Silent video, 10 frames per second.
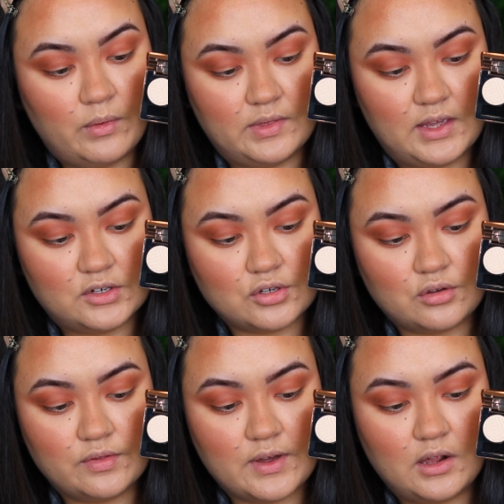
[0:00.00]
with the
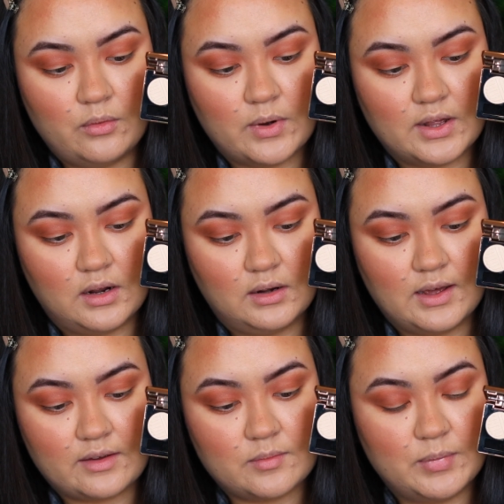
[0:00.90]
231
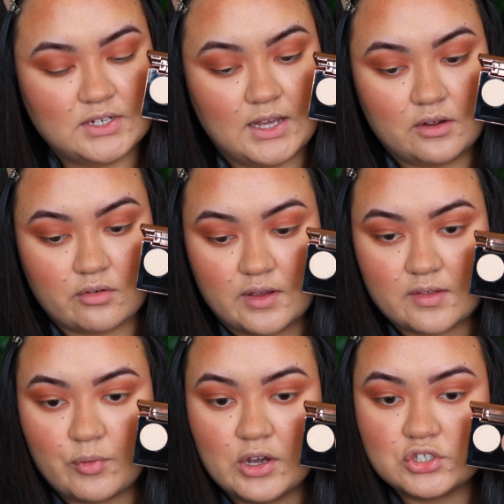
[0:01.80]
Luxe Petite
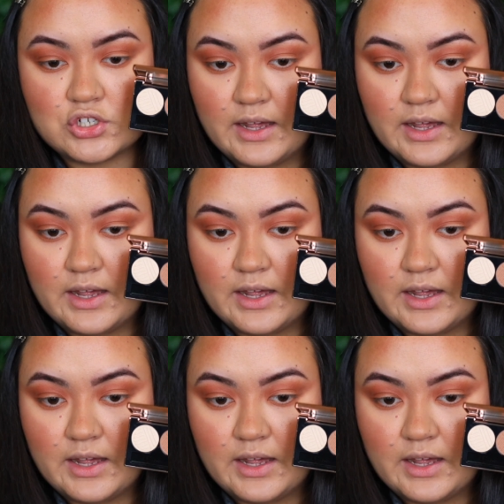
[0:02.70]
Crease Brush.